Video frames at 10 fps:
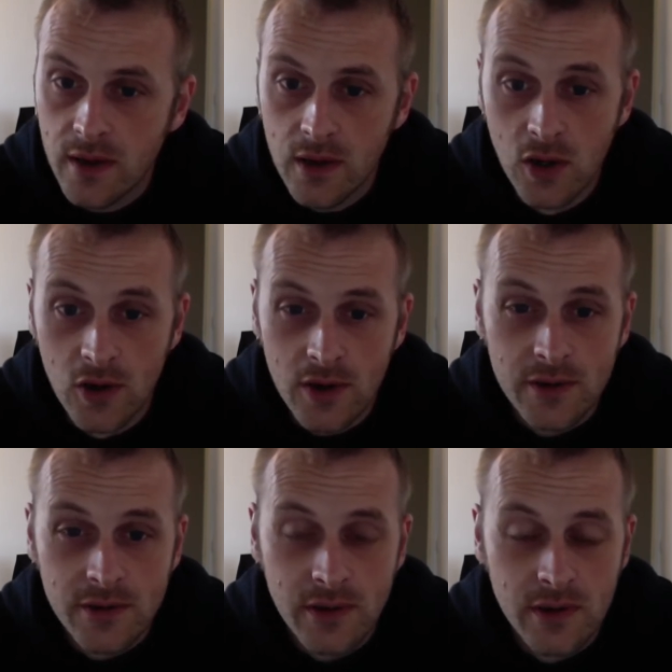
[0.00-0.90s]

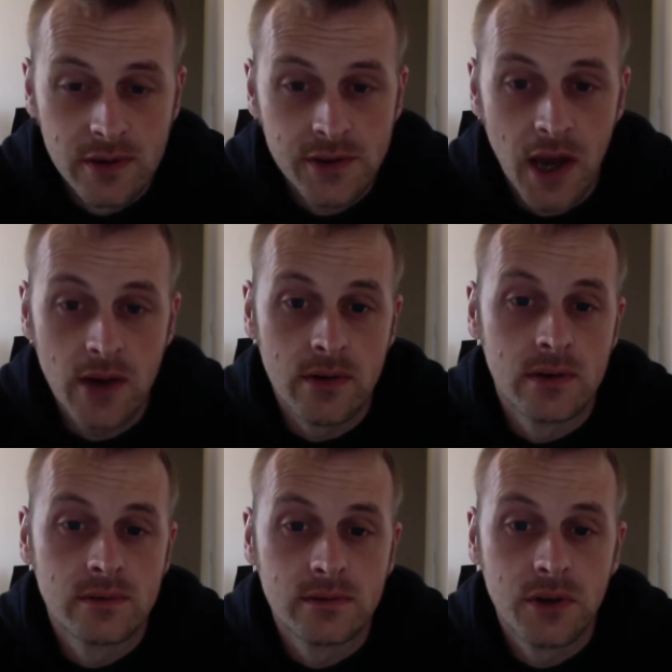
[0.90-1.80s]
looks. So,
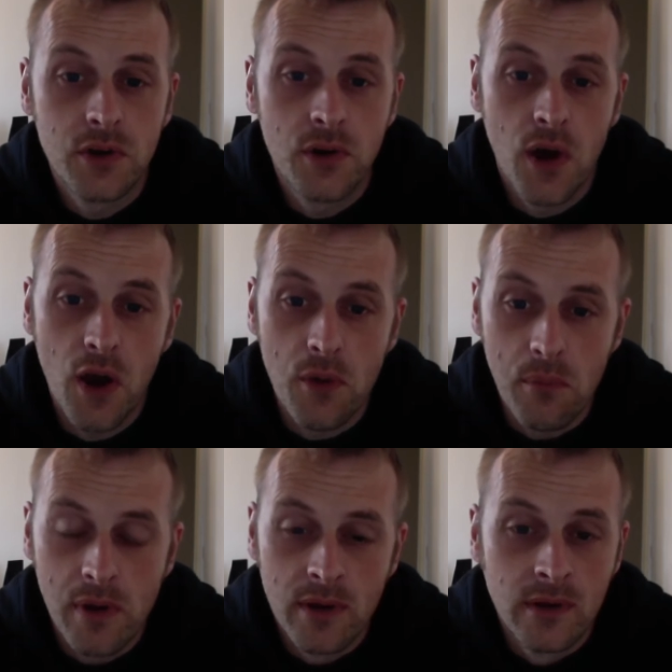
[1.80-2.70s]
Google
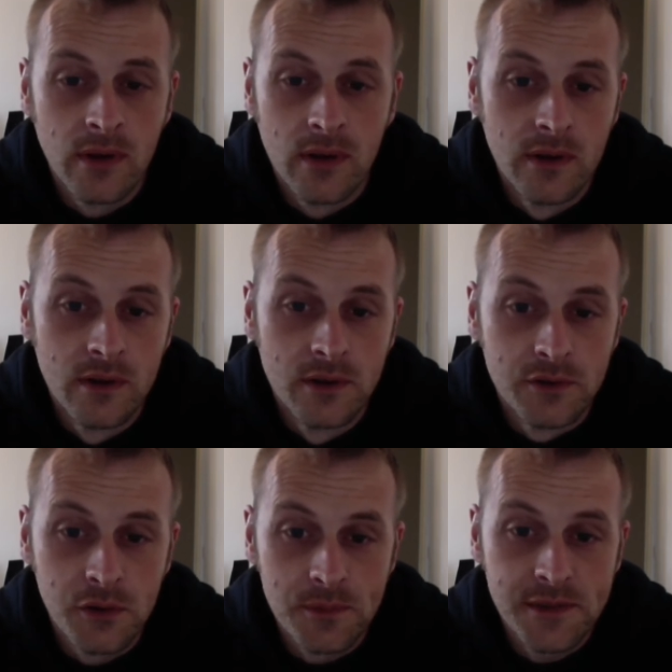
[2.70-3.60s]
Home.
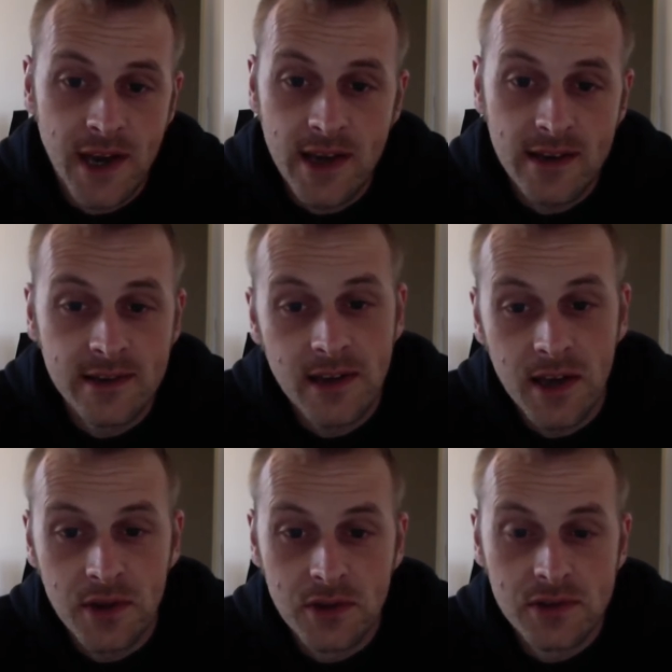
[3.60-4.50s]
Some say
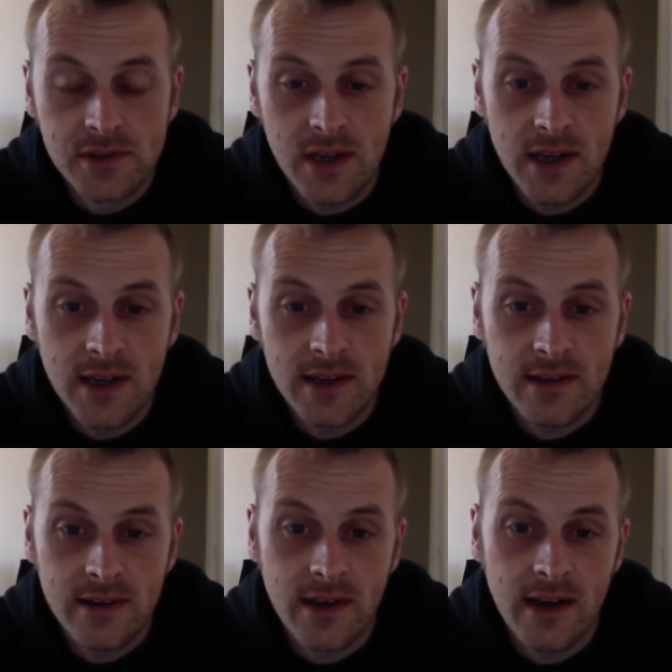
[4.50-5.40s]
it looks like
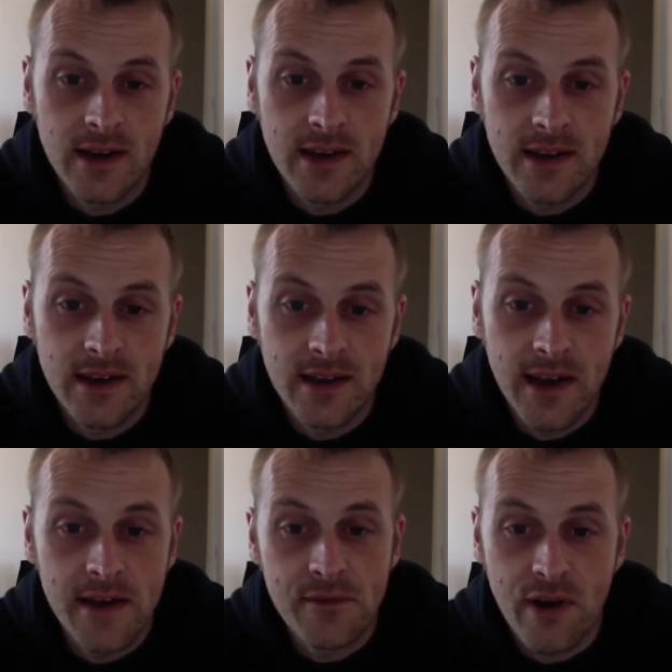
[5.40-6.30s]
a
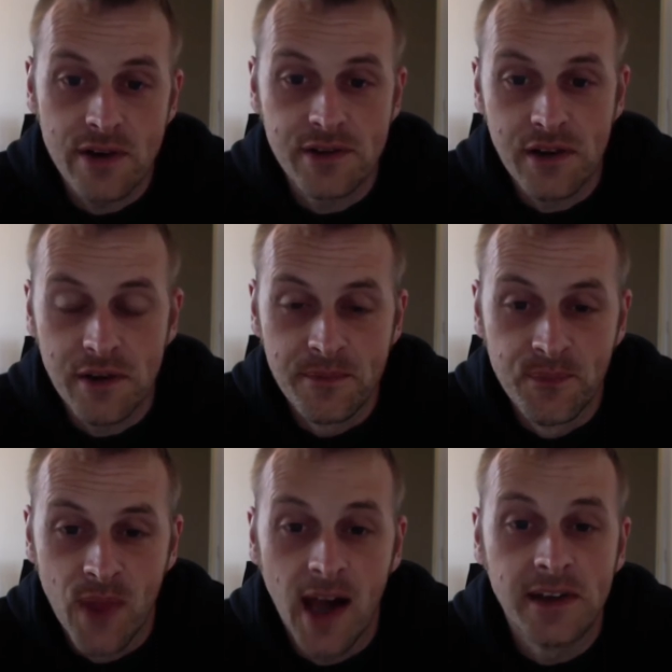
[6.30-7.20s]
air freshener,
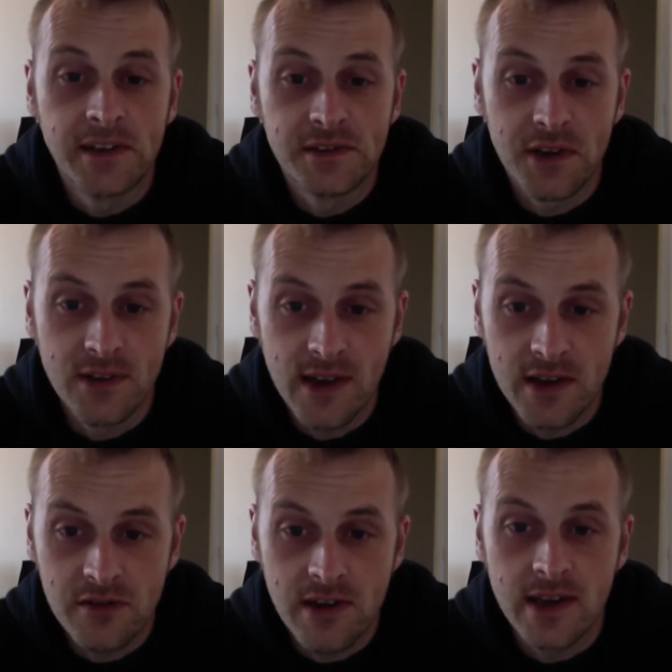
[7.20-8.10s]
and I totally
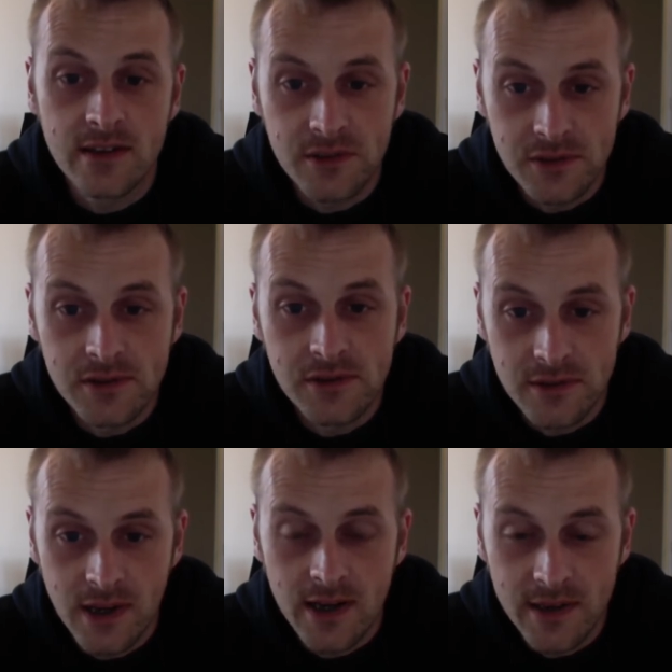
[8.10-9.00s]
agree, it does look
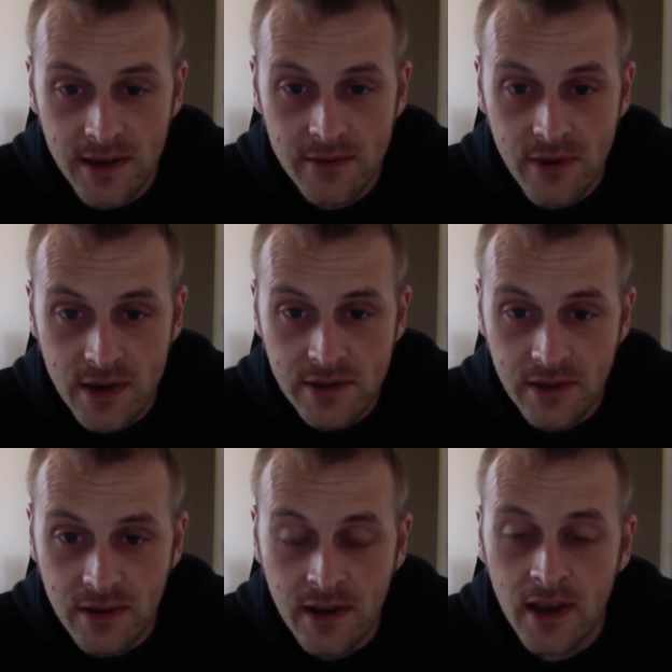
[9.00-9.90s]
like an air
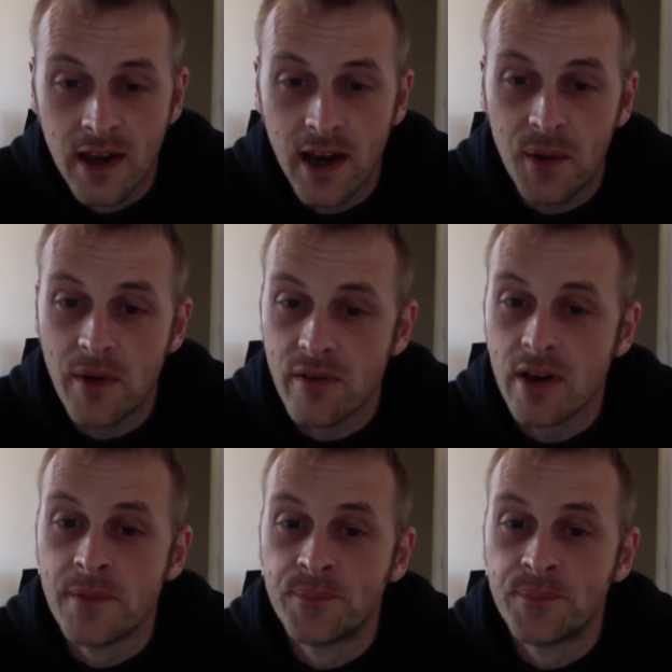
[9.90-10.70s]
freshener. However,